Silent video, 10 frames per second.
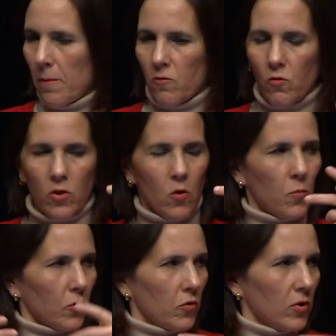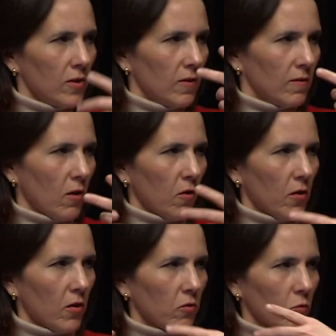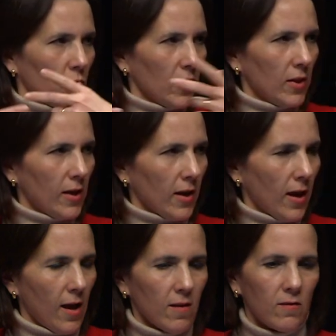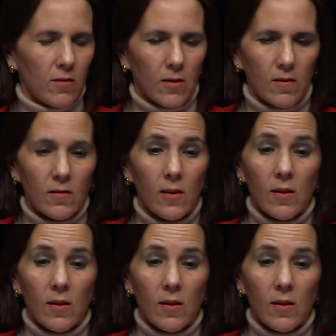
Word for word: So the opportunities are there to really enhance this,